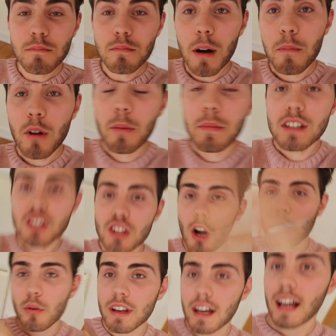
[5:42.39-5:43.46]
My blooming
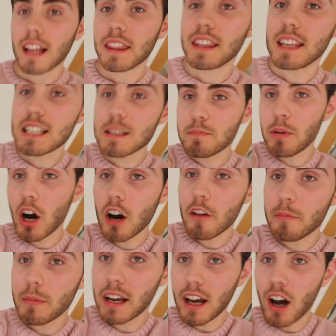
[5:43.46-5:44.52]
shoulder. This part
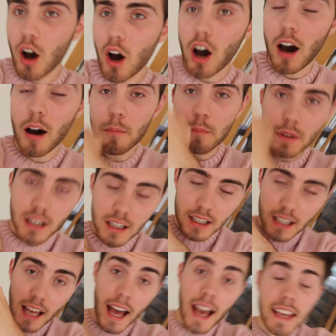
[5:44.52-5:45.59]
of my arm
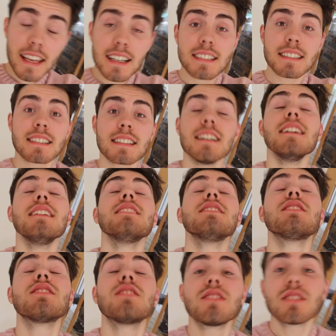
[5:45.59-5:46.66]
aches
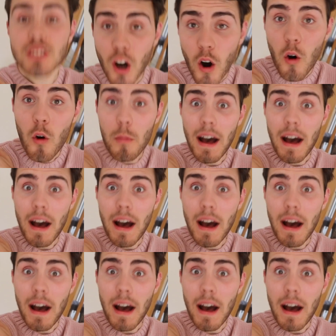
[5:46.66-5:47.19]
so